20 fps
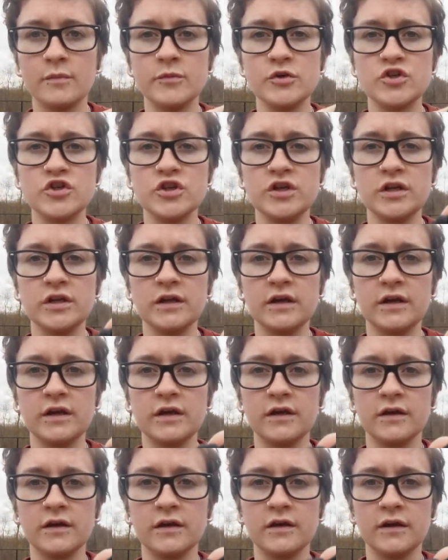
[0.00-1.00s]

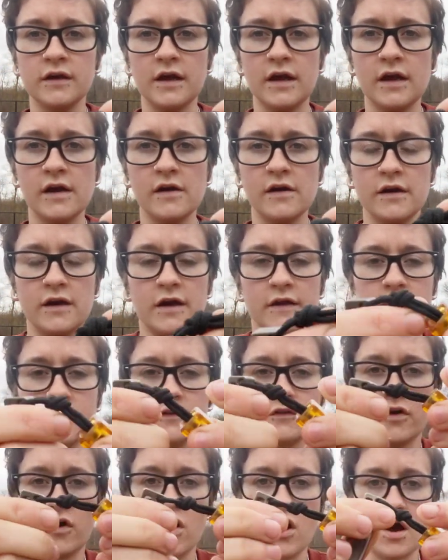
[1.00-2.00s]
machining area at the
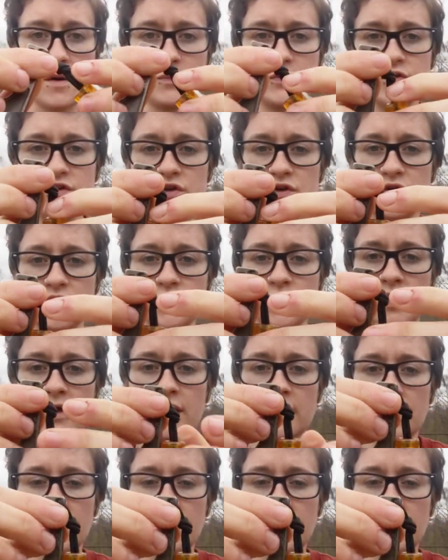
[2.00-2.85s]
top too.